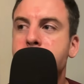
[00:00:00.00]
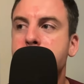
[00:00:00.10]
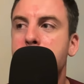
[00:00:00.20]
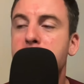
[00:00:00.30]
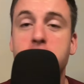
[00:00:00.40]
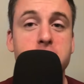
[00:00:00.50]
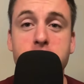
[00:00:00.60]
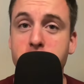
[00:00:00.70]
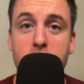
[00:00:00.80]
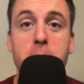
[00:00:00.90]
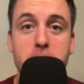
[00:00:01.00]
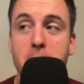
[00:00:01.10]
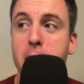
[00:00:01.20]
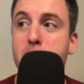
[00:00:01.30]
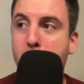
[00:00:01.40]
Because that's on my
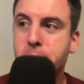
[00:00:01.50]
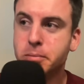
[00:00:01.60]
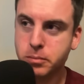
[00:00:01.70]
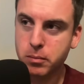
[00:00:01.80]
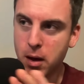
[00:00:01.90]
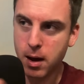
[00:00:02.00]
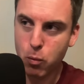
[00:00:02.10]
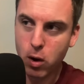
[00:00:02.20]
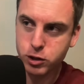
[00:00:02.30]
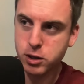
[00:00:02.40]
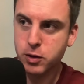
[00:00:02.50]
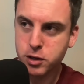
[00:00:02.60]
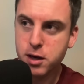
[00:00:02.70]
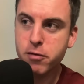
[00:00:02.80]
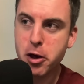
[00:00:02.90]
mind. I'm watching the
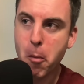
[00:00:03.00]
TV